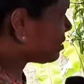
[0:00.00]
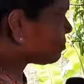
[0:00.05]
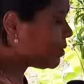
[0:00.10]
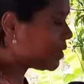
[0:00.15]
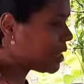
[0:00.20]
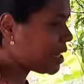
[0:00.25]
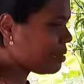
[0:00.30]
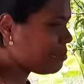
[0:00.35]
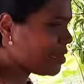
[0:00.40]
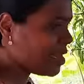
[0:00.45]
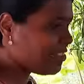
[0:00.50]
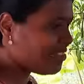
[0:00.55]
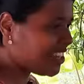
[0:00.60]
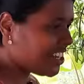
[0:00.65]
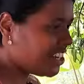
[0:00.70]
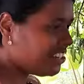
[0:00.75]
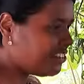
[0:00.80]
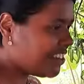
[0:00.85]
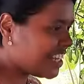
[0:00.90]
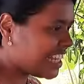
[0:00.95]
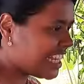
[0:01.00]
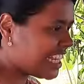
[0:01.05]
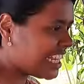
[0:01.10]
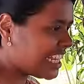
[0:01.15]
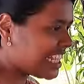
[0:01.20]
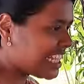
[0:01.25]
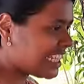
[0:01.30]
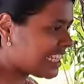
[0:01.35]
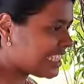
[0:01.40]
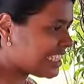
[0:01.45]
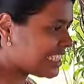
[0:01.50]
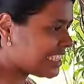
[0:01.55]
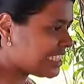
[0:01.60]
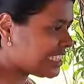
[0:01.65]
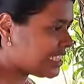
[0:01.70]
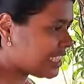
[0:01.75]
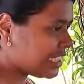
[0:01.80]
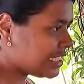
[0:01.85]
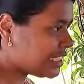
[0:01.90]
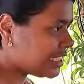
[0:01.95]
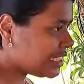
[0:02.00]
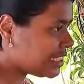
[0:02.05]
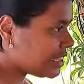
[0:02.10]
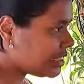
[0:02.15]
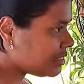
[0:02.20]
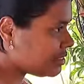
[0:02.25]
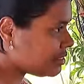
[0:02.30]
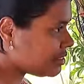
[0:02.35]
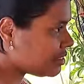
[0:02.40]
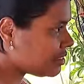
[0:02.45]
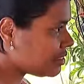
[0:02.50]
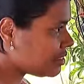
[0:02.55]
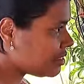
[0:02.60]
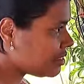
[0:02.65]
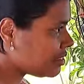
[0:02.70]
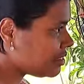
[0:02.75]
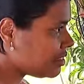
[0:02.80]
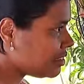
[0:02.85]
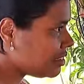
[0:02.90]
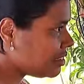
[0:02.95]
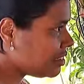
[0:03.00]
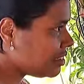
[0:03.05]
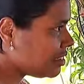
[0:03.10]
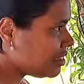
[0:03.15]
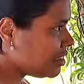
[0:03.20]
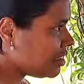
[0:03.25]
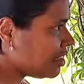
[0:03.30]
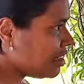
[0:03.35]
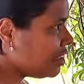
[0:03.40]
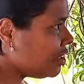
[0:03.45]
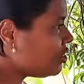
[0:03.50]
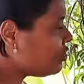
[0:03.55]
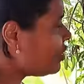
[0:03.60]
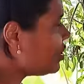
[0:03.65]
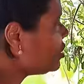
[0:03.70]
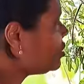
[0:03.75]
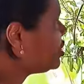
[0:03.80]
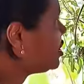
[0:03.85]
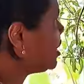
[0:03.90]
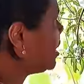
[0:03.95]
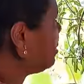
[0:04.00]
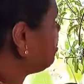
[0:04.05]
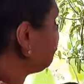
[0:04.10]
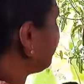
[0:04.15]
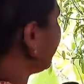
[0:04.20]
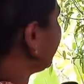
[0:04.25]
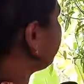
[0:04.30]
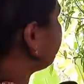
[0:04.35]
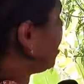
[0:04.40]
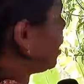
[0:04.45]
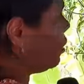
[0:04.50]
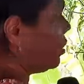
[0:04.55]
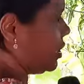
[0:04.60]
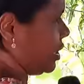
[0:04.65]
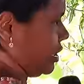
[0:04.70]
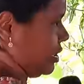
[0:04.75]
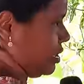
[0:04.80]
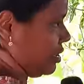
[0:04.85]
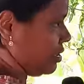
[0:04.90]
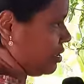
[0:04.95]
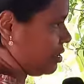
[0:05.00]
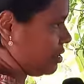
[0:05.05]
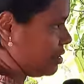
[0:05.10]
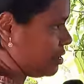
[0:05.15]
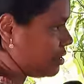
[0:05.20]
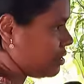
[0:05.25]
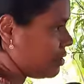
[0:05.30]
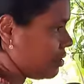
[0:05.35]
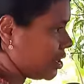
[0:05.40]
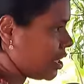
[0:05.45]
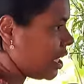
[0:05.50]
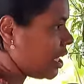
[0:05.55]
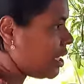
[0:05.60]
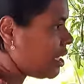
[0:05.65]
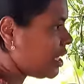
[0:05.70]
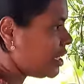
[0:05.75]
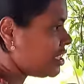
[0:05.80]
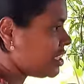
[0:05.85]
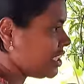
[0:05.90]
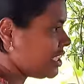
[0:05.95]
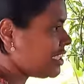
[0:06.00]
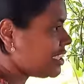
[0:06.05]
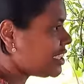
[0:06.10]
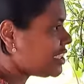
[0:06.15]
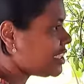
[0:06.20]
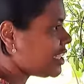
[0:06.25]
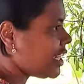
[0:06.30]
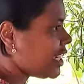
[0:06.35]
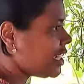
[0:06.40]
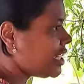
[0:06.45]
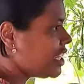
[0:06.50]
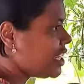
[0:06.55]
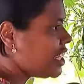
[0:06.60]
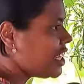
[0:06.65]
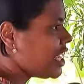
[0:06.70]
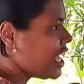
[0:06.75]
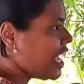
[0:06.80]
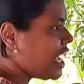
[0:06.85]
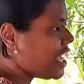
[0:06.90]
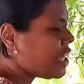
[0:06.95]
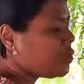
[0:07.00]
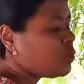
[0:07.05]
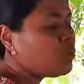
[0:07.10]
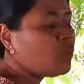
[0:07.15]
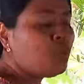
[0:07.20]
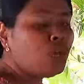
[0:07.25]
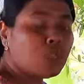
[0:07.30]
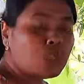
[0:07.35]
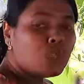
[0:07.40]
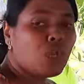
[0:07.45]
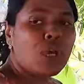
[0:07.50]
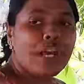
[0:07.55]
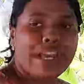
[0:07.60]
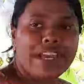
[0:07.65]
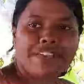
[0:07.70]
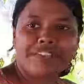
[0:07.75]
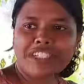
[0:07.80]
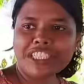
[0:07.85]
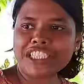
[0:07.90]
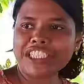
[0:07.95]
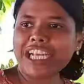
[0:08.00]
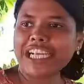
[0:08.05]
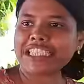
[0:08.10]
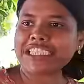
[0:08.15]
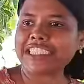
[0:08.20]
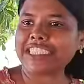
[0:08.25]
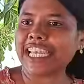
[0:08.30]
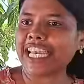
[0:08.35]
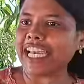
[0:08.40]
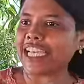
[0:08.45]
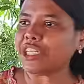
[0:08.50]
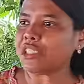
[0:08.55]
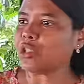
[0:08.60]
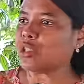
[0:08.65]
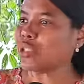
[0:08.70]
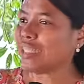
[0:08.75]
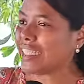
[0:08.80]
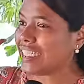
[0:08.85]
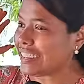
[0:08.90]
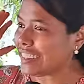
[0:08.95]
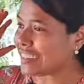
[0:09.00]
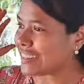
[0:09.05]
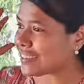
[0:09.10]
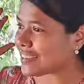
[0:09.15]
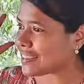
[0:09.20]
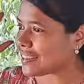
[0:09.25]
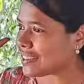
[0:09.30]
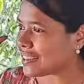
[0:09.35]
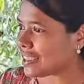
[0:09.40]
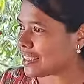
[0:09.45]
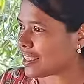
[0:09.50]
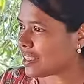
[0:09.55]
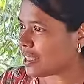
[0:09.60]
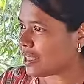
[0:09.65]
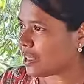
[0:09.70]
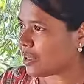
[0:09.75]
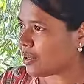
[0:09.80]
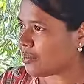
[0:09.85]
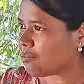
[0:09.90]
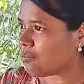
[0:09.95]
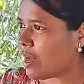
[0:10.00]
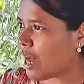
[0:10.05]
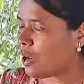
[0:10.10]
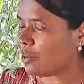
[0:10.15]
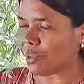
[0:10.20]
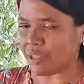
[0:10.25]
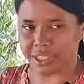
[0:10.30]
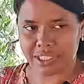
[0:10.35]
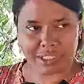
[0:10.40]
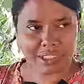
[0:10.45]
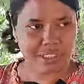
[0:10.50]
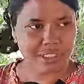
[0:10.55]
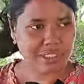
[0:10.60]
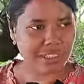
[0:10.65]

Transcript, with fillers: are becoming very, very sensed. When you see a big mountain, okay, and Jesus said, Whosoever shall say to this mount.